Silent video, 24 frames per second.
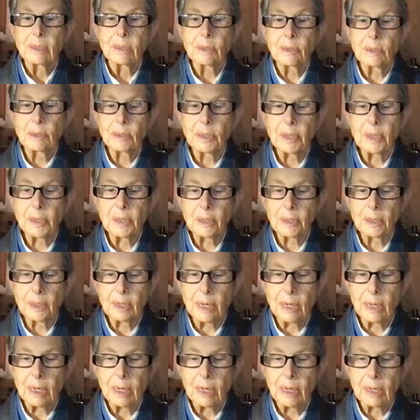Earlier,
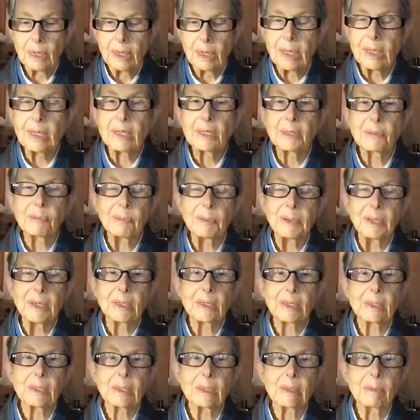he
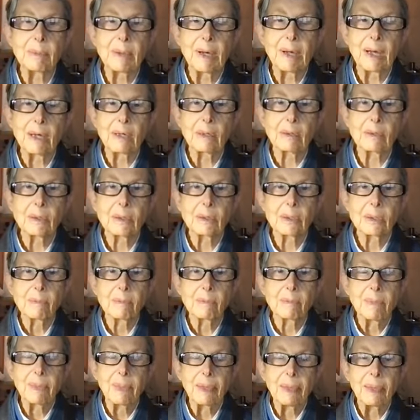speaks about
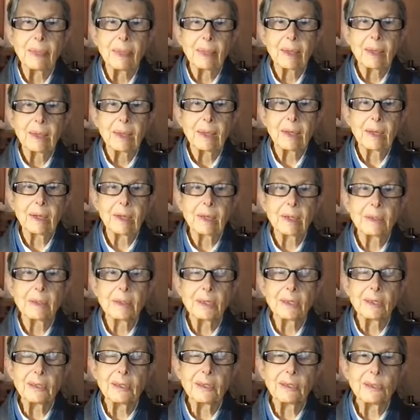
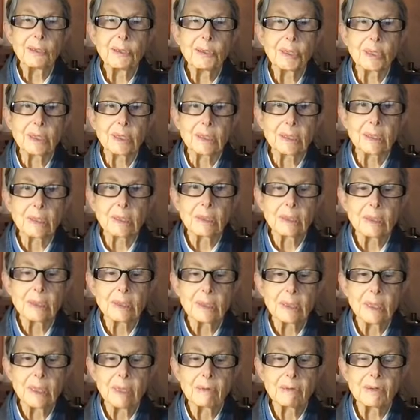the illusion
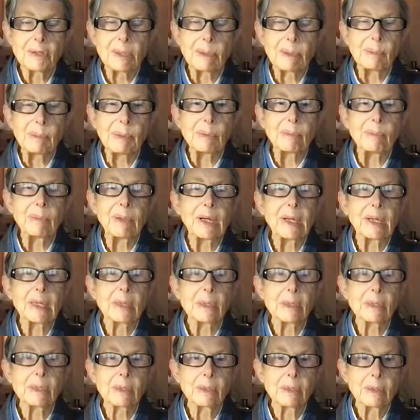of separate
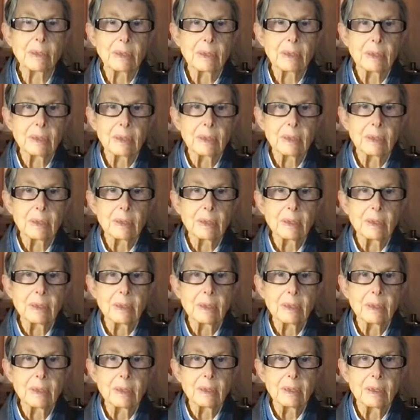minds,
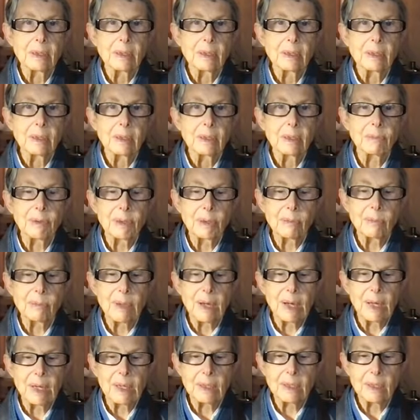the real
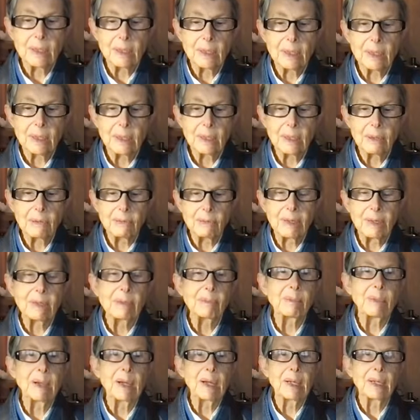mind and the
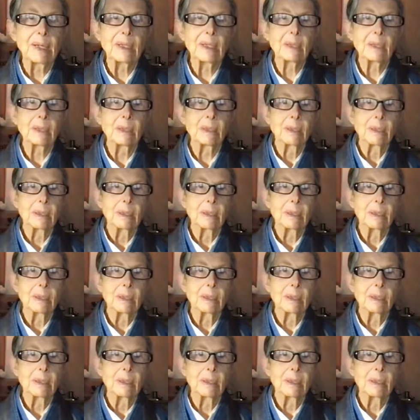fake mind,